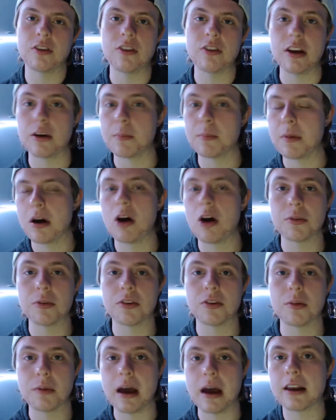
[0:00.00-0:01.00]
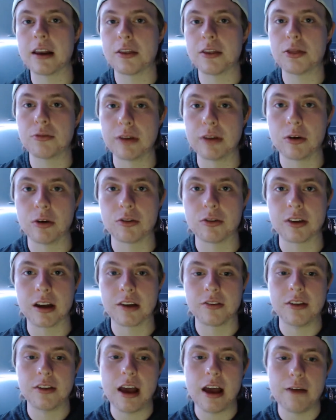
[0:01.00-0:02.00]
and about almost out of 3 goals
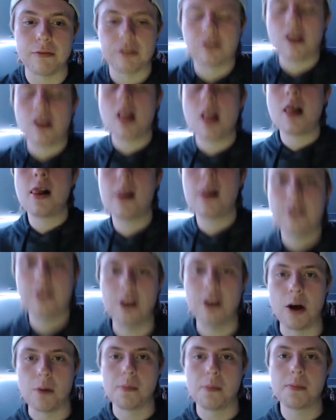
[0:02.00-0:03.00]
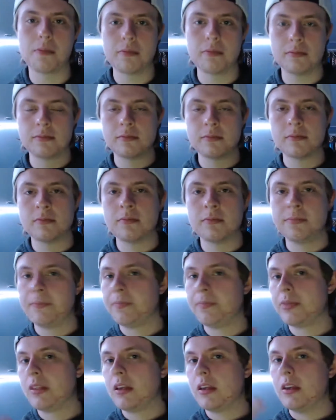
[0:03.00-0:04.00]
against average. So
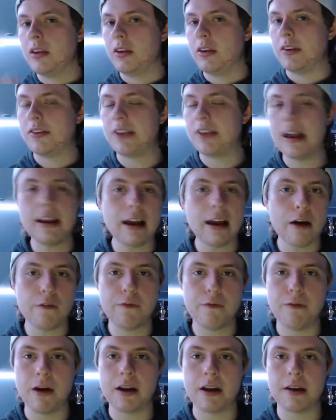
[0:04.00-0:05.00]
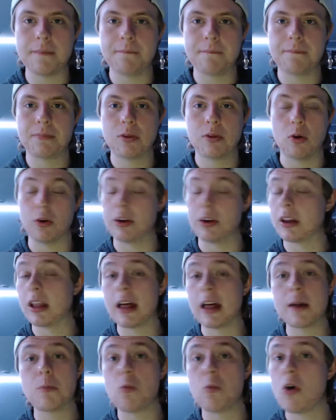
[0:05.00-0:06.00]
you send out Freddie or you
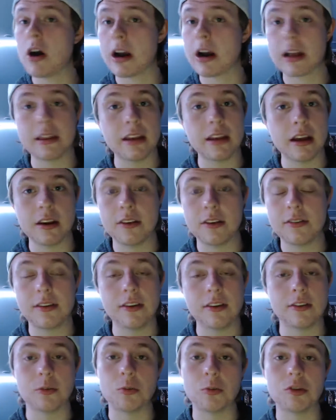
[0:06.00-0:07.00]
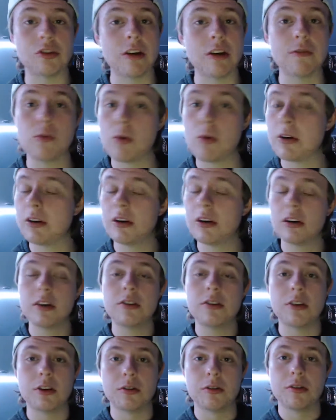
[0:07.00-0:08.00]
let him walk at the end of the season, whichever one you're going
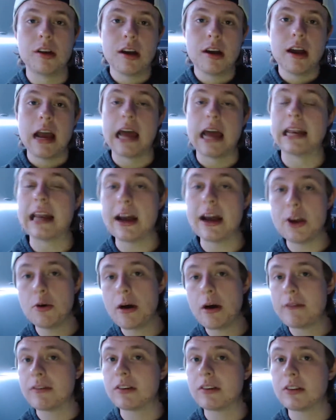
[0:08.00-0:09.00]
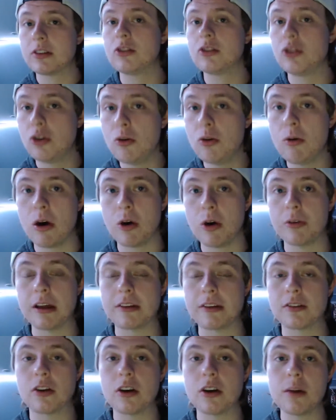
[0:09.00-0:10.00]
to do. And now you have a duo
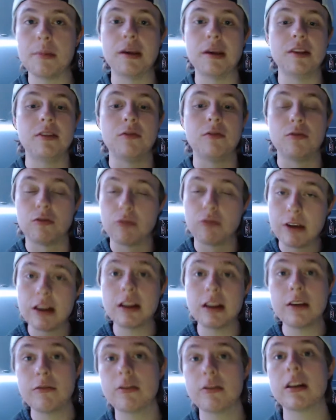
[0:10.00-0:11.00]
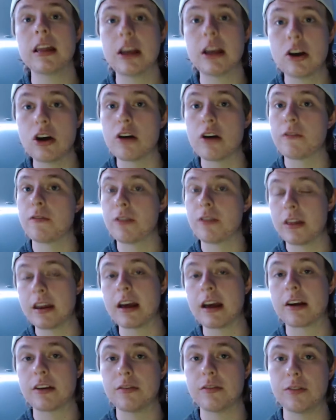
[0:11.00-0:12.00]
that's going to be really, really good for the
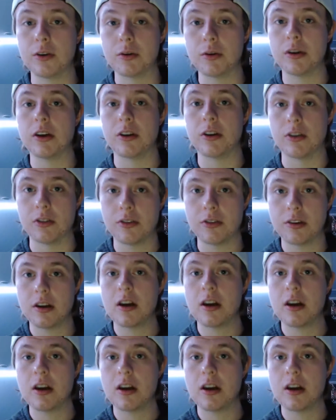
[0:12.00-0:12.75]
next few years.